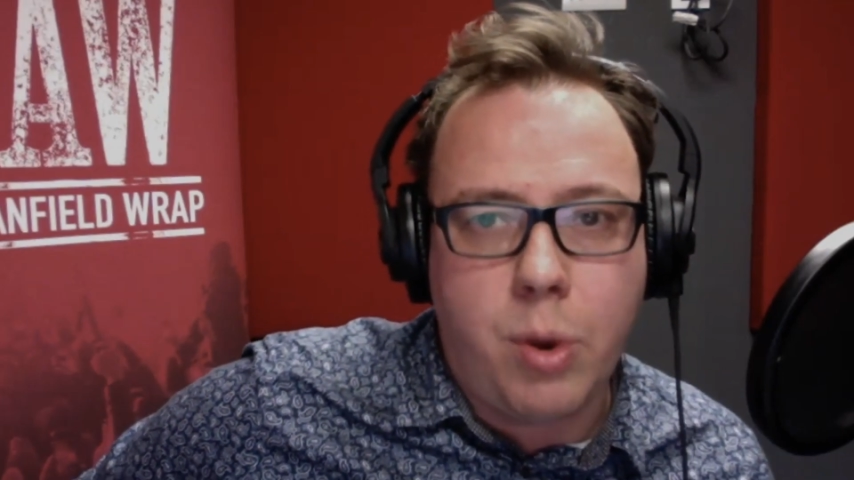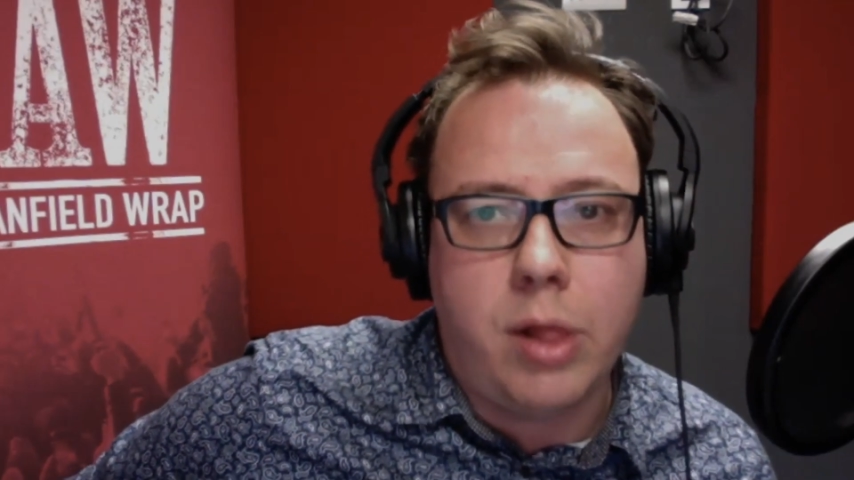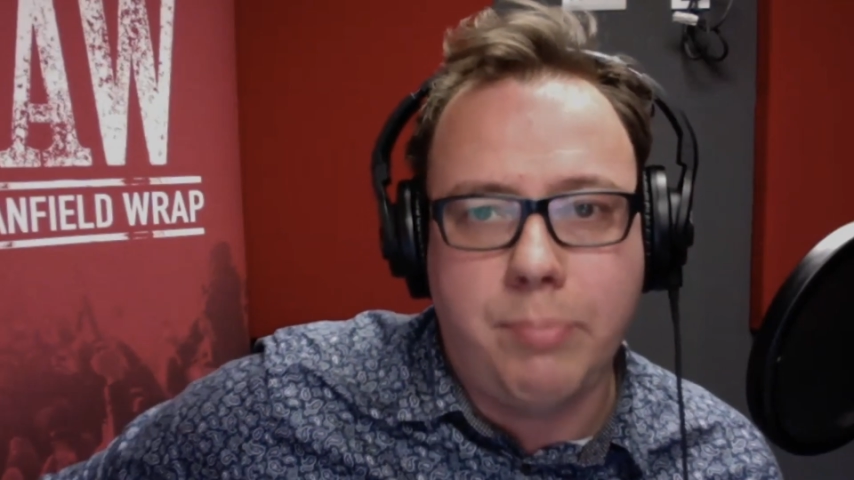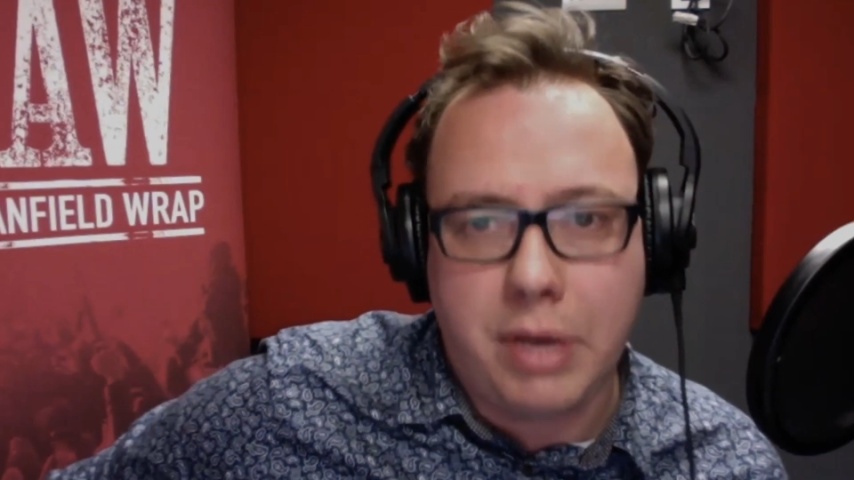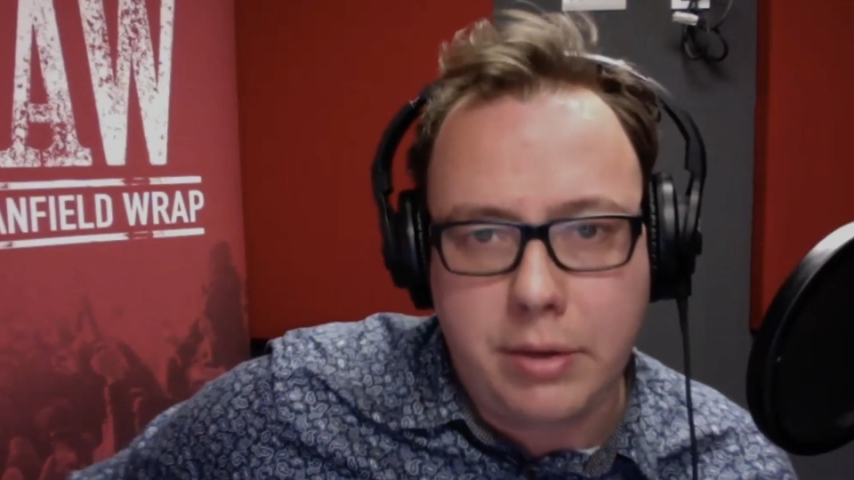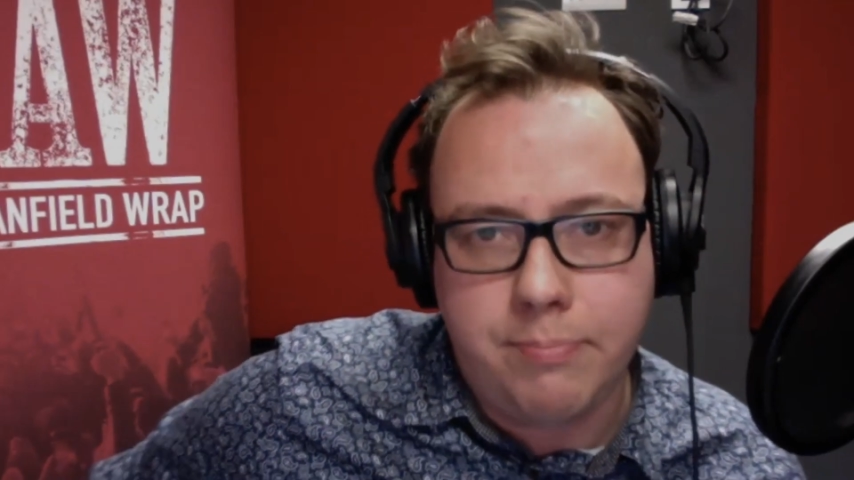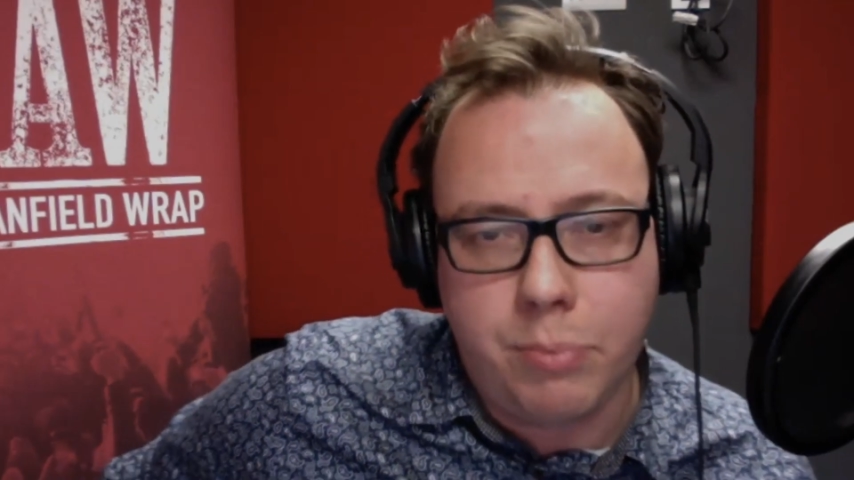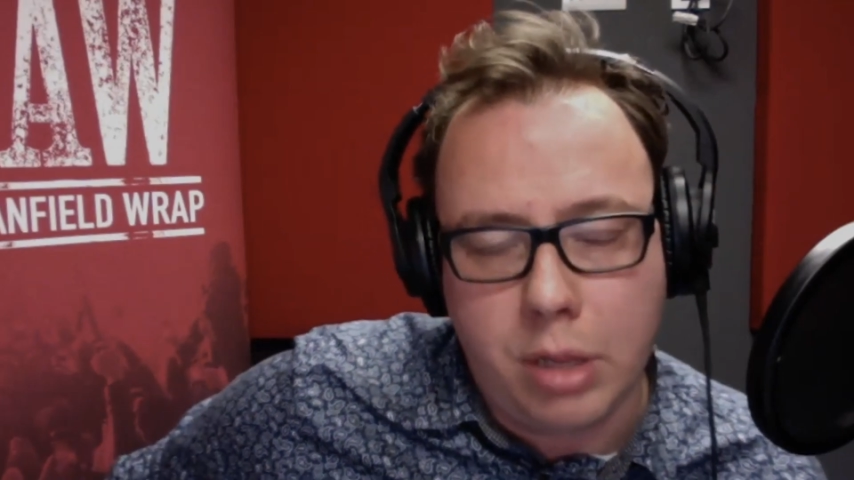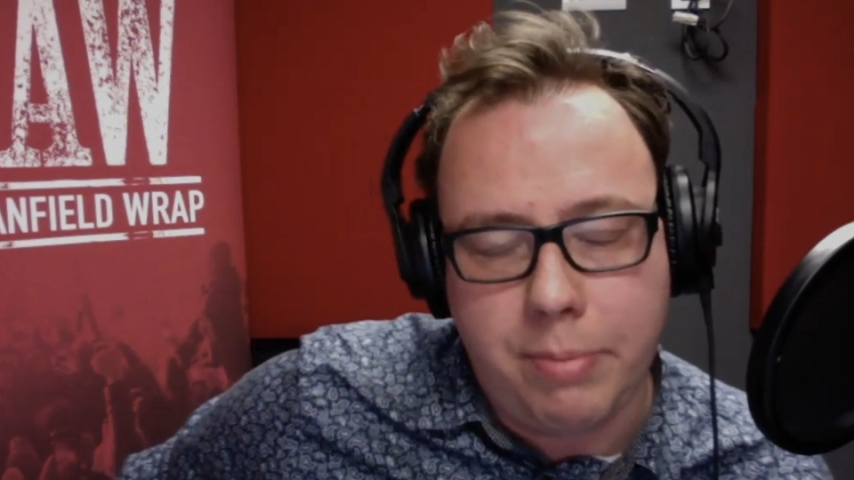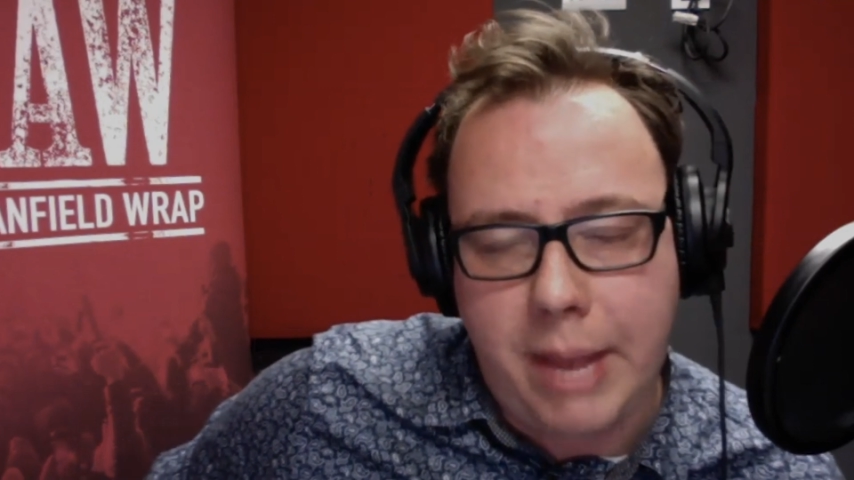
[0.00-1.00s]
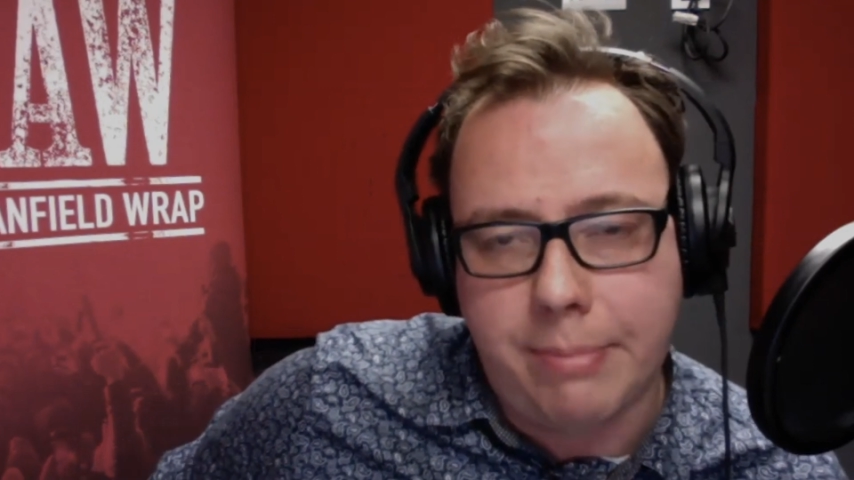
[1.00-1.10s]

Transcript: will be